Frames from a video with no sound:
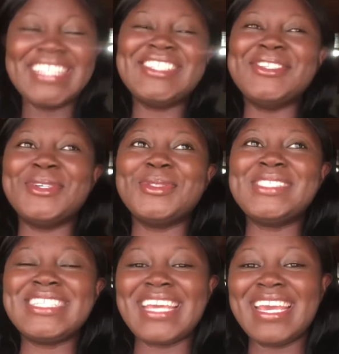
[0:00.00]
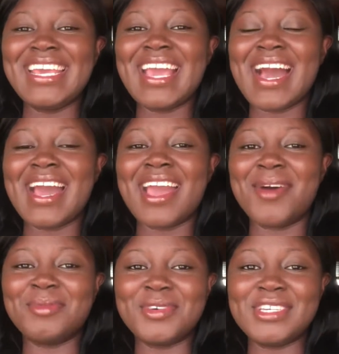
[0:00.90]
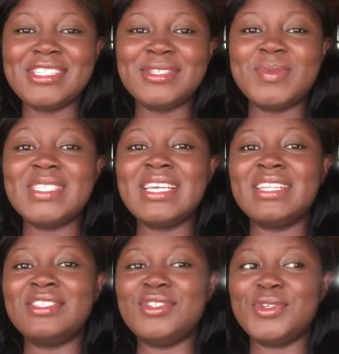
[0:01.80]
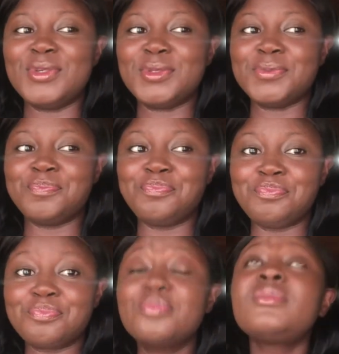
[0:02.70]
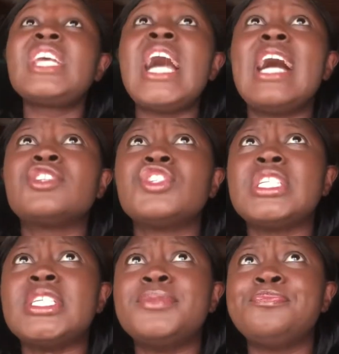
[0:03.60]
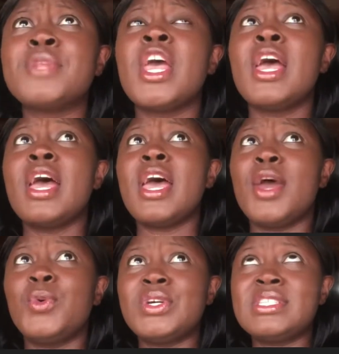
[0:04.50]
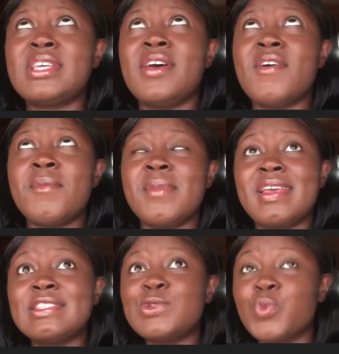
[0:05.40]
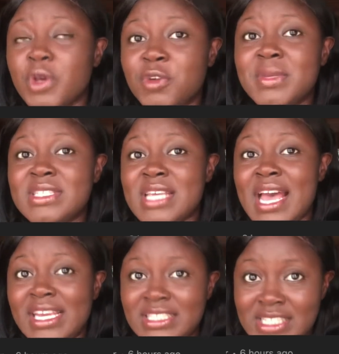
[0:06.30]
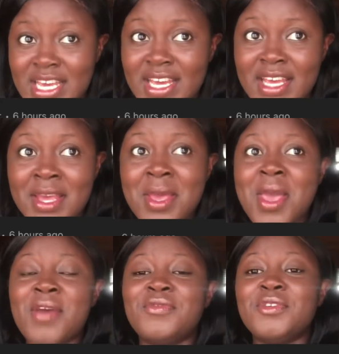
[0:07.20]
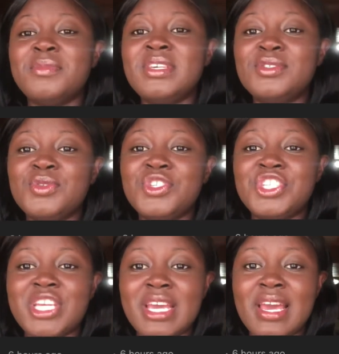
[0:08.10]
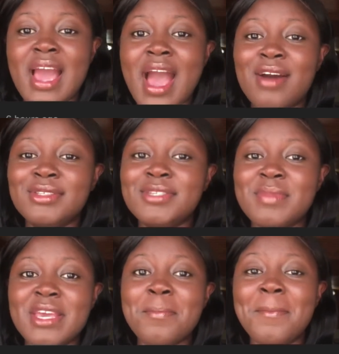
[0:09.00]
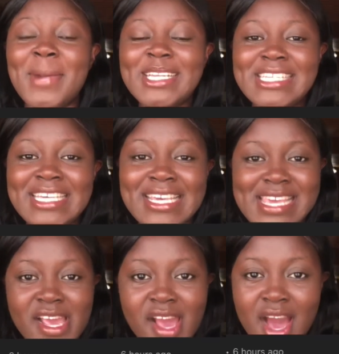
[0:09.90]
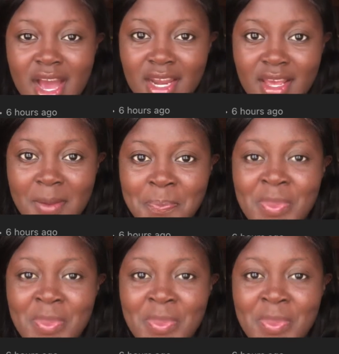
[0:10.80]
You know, today I am going to be telling you, actually it's Wilma's idea for me to share how to make money in Ghana.